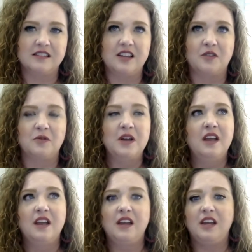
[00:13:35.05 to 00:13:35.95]
So,
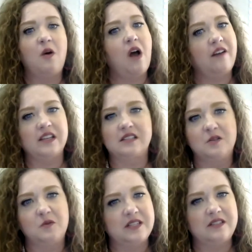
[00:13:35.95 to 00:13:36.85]
obviously
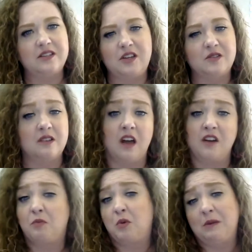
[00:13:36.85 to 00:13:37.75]
we still use a lot of
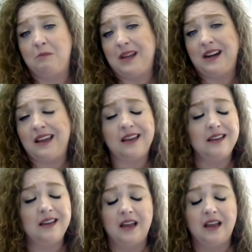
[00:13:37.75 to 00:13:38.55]
print media